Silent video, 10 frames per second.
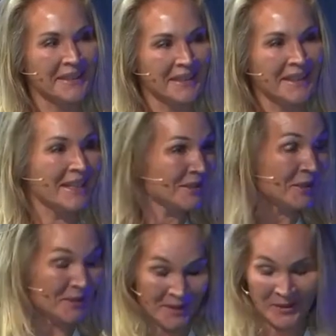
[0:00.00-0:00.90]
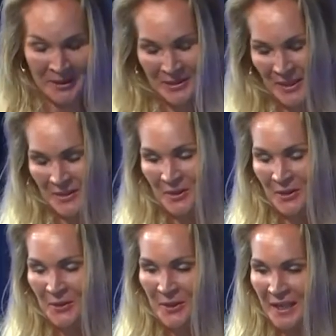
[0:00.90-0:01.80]
That's good. No, it's good
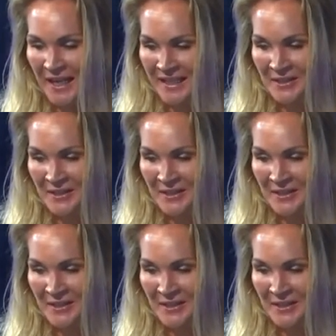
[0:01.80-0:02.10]
to hear, and it's